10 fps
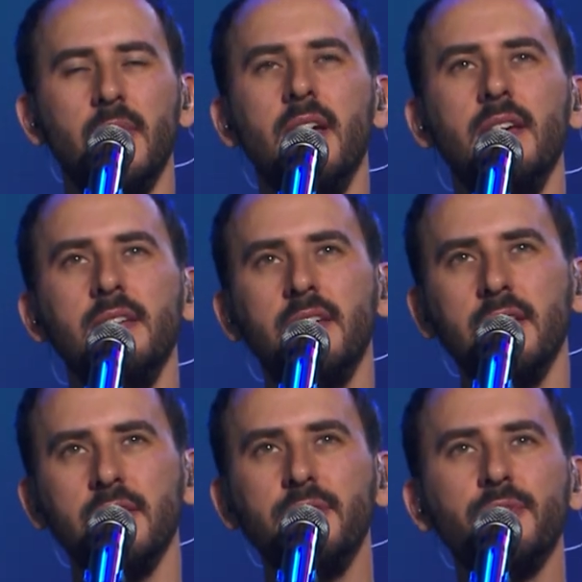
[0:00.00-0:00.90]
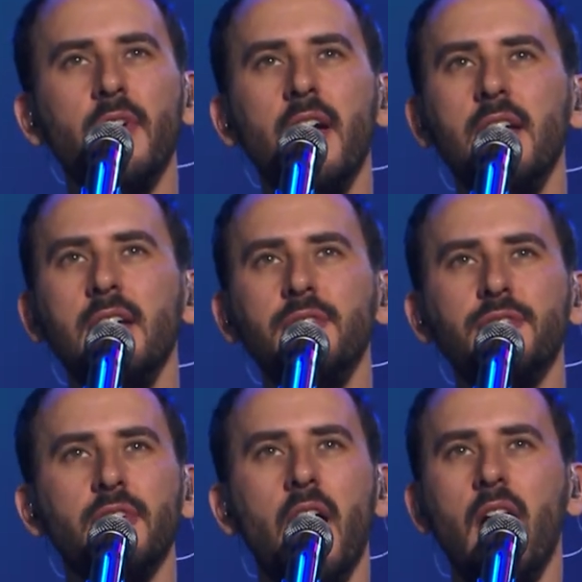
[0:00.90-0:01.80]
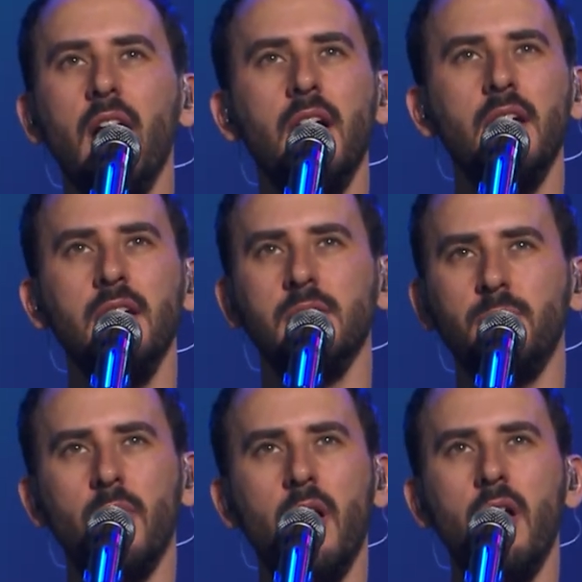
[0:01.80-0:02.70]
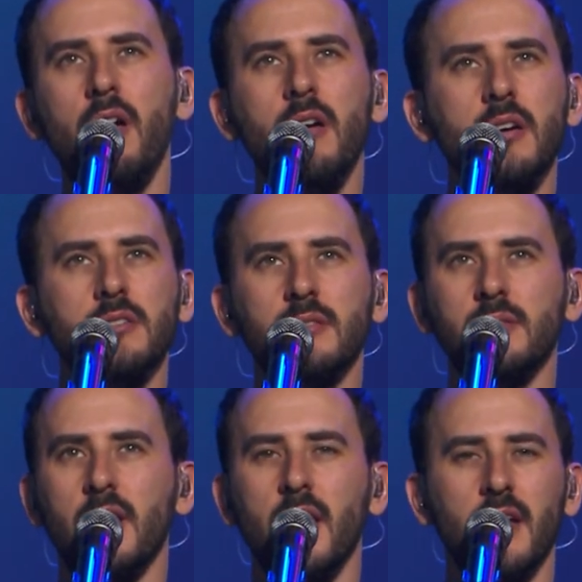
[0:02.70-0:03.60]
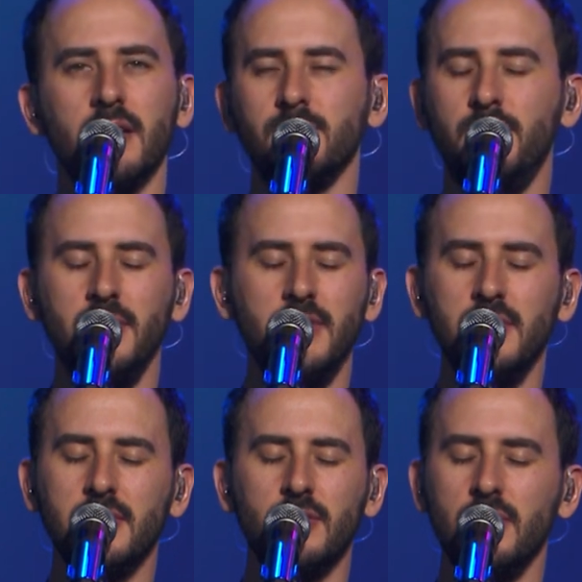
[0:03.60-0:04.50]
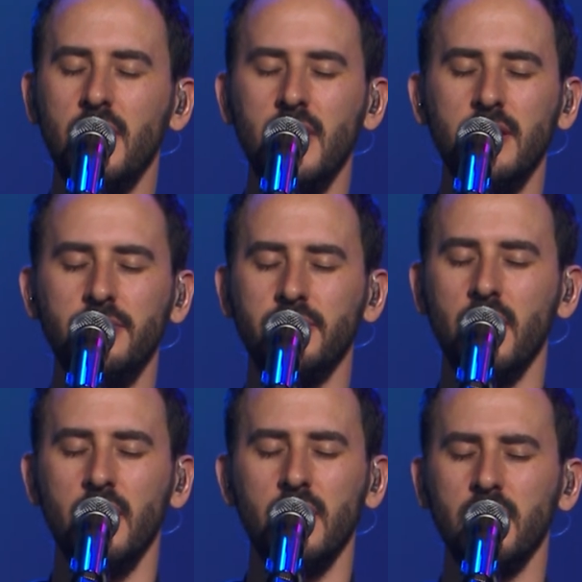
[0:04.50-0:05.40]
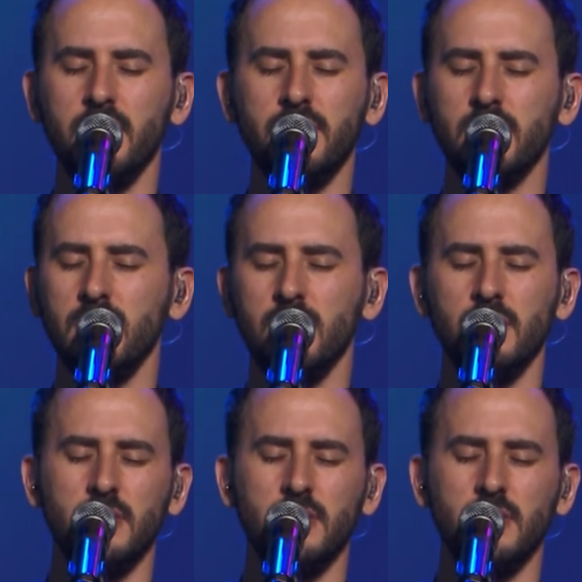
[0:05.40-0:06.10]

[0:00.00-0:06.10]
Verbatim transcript: Make his face shine upon you and be gracious to you.